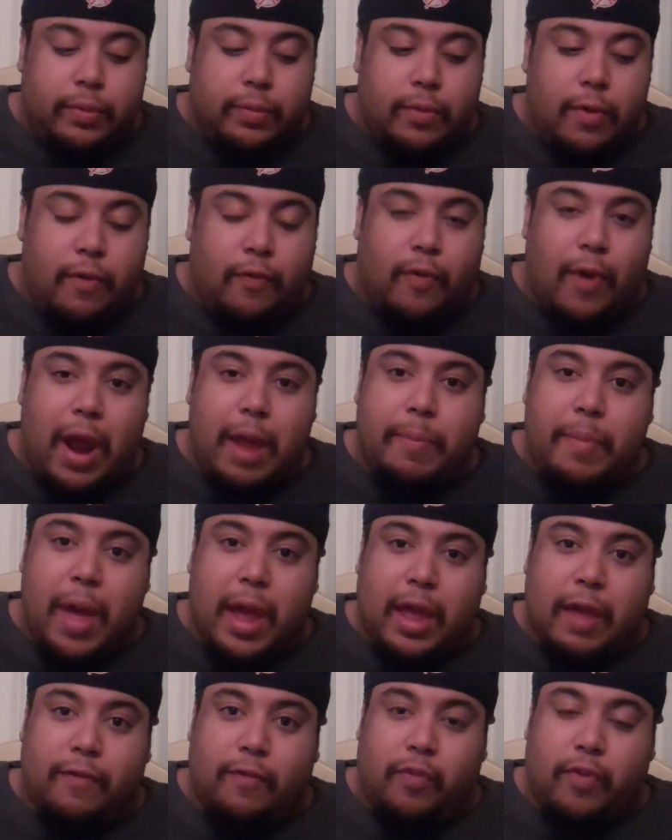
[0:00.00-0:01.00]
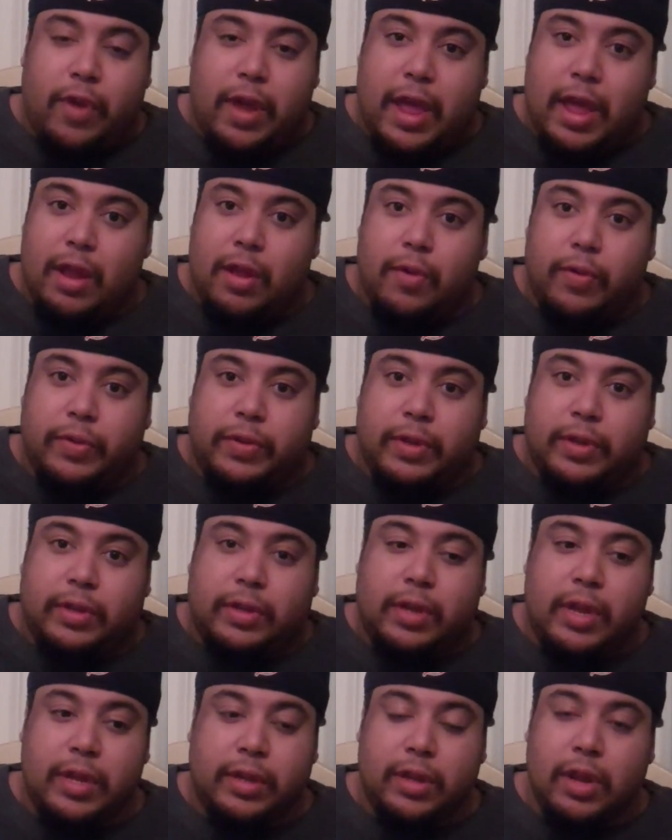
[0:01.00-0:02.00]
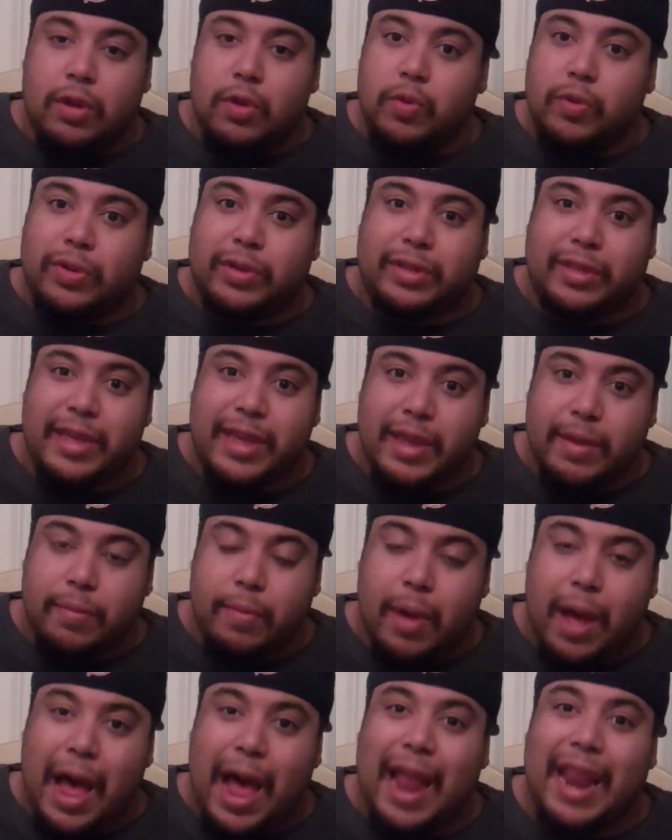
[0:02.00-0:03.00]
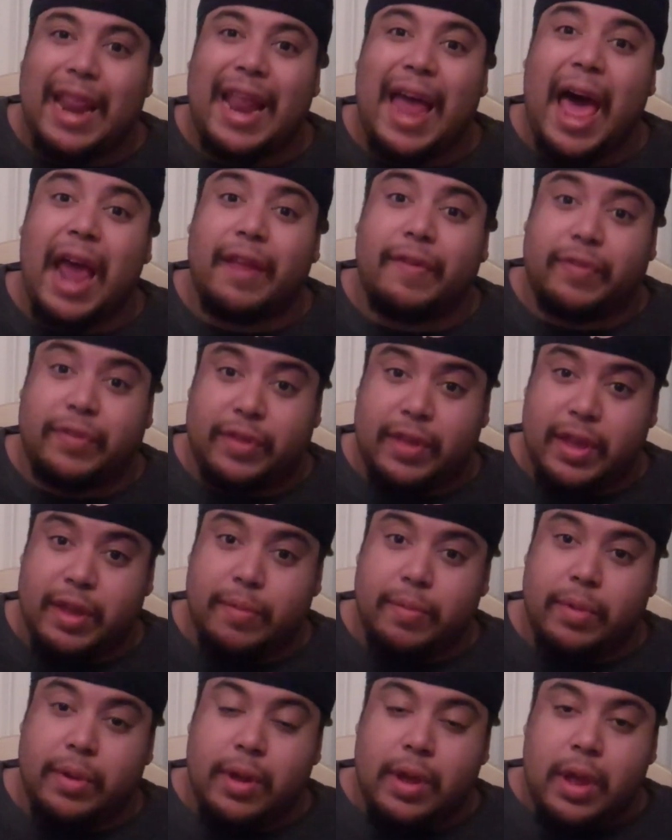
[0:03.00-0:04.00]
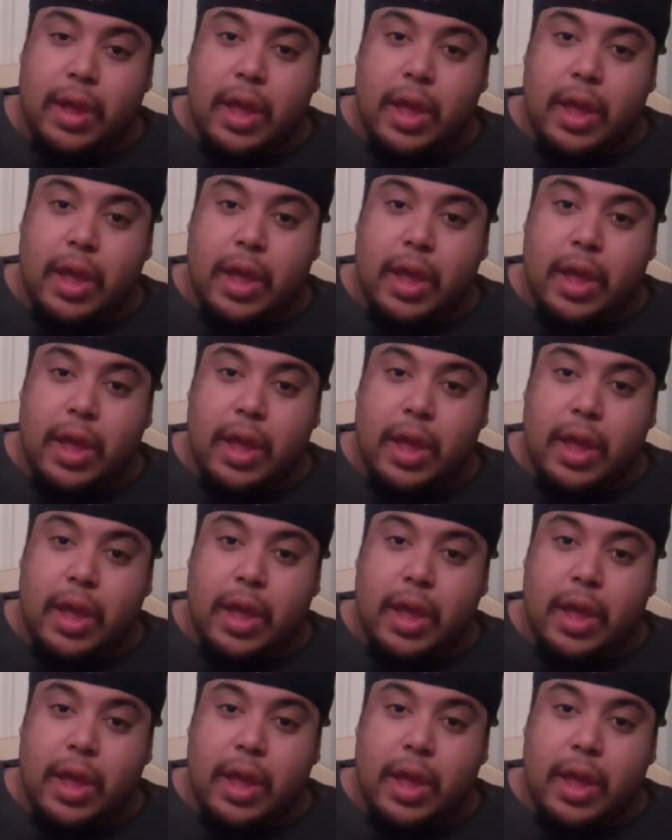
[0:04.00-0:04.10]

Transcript: With Ryback, if he loses, he's going to lose steam, a lot of steam.